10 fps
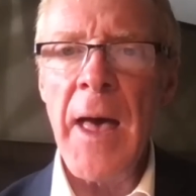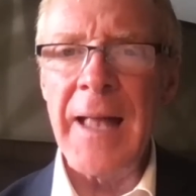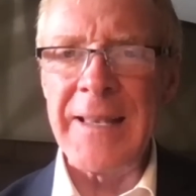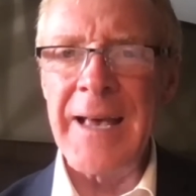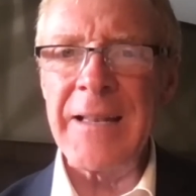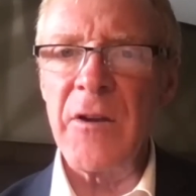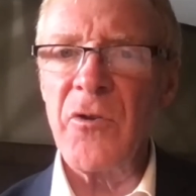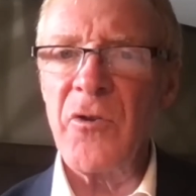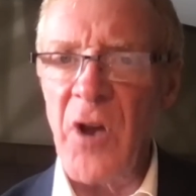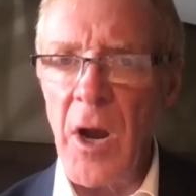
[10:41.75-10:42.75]
and yet
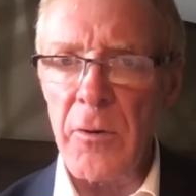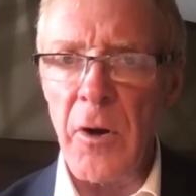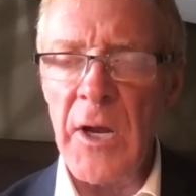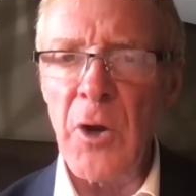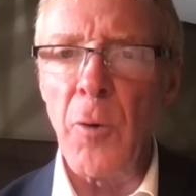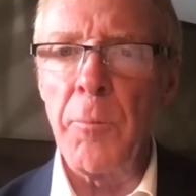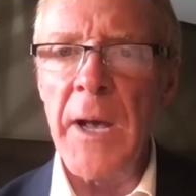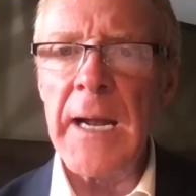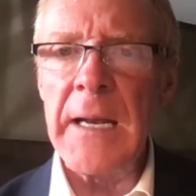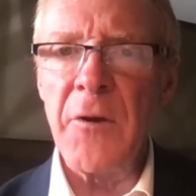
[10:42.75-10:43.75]
in terror he
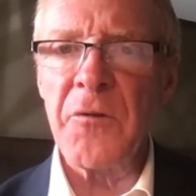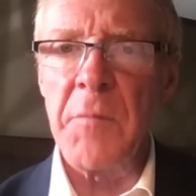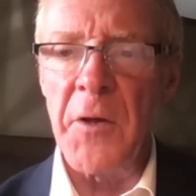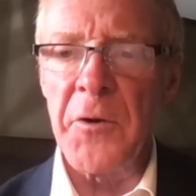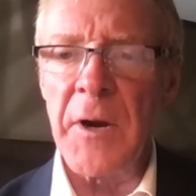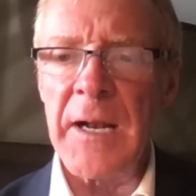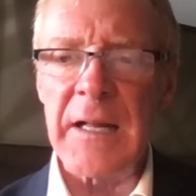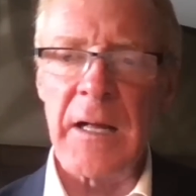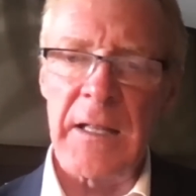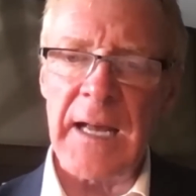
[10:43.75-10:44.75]
obeyed his mother
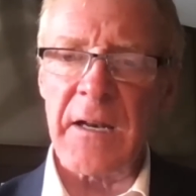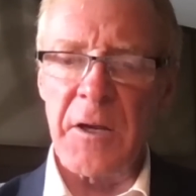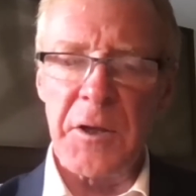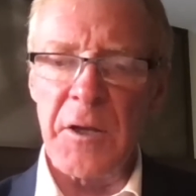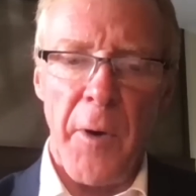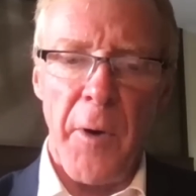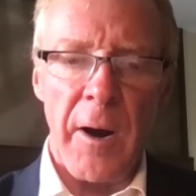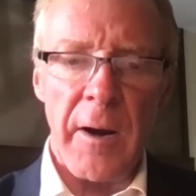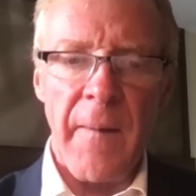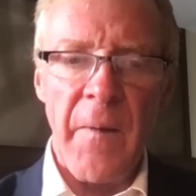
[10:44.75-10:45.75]
and collected the
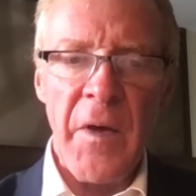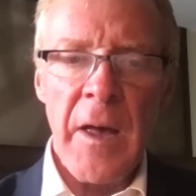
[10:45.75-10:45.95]
bark.